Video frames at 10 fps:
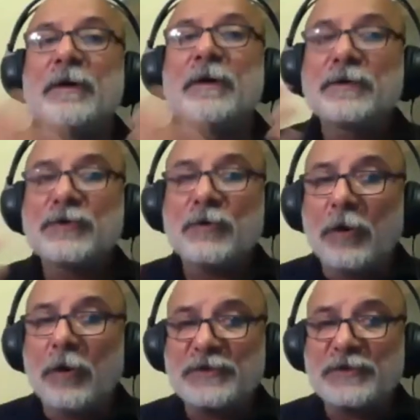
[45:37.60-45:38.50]
So
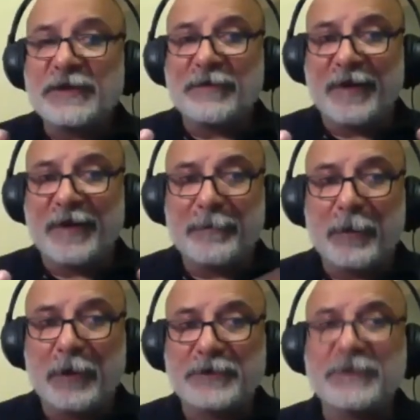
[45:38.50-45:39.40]
all those things are very
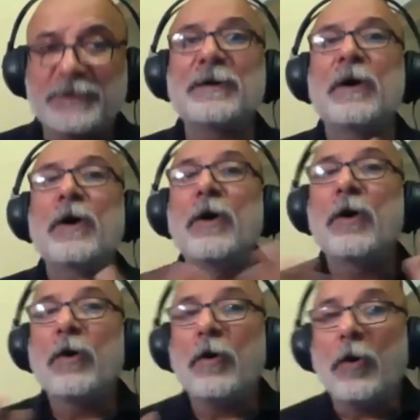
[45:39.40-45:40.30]
important.
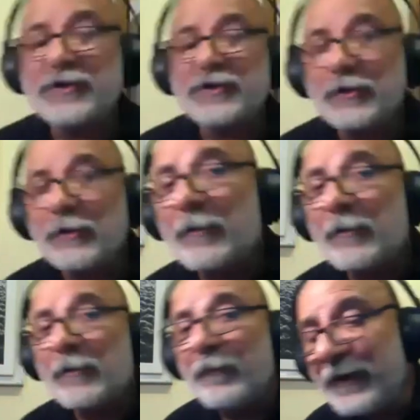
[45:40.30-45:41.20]
Also,
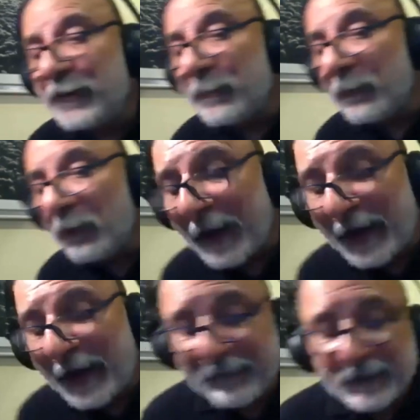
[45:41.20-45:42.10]
when you move ahead
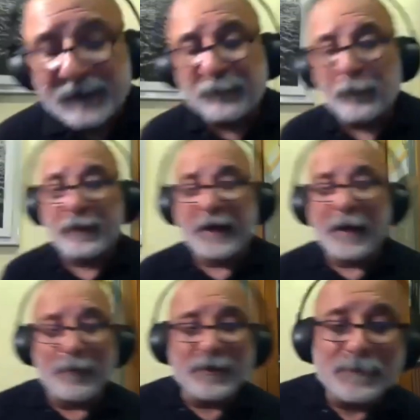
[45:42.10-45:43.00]
with these phone cameras,